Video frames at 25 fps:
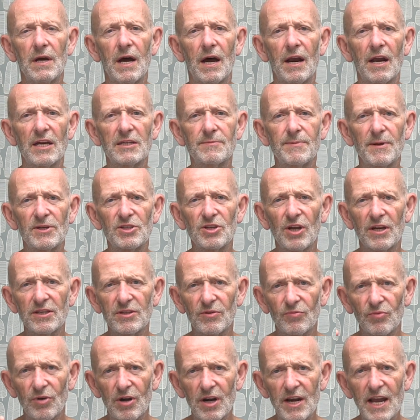I specialise
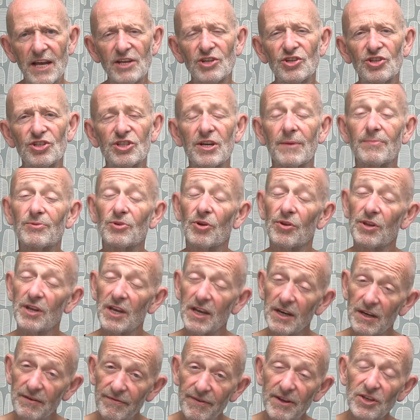in relationships on
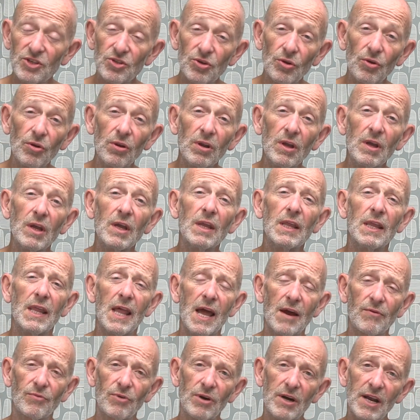the individual
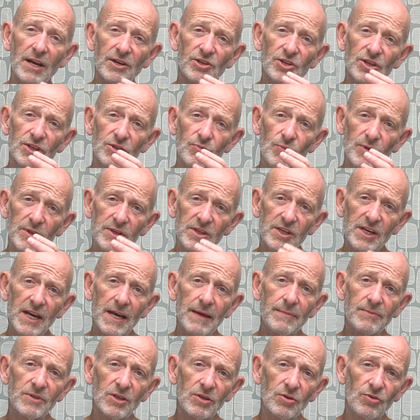and relationships with
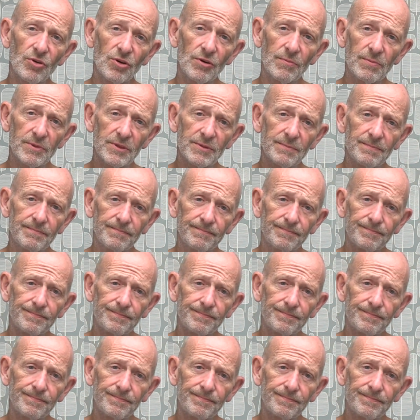teams and groups.